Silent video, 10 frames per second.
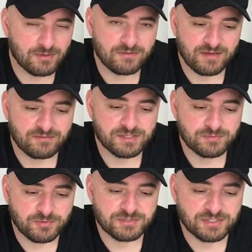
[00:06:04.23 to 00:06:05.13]
average
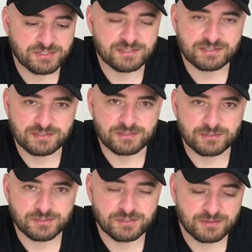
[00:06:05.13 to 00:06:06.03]
projection on
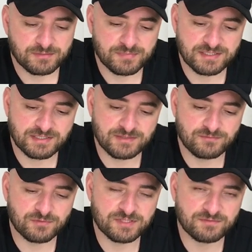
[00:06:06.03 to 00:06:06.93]
siege. Best season
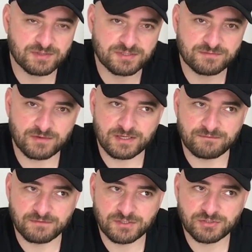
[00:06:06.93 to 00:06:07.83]
for this one is fall
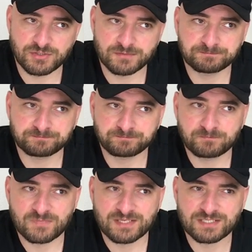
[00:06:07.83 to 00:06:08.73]
and winter.
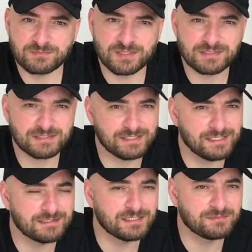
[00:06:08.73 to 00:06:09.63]
Smells a
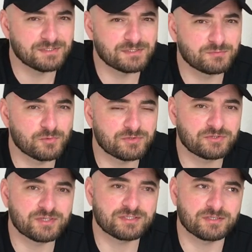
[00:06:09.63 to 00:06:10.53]
little bit more
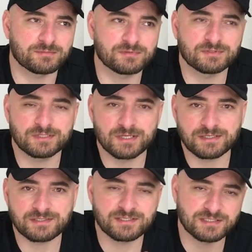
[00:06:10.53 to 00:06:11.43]
dressed up,
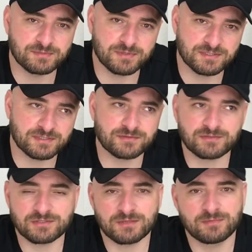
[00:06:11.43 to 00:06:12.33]
like 60%
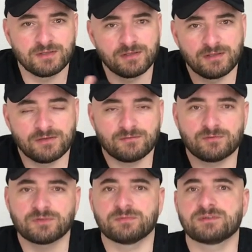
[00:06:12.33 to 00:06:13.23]
dressed up,
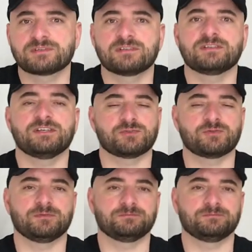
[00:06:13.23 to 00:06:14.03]
40% casual.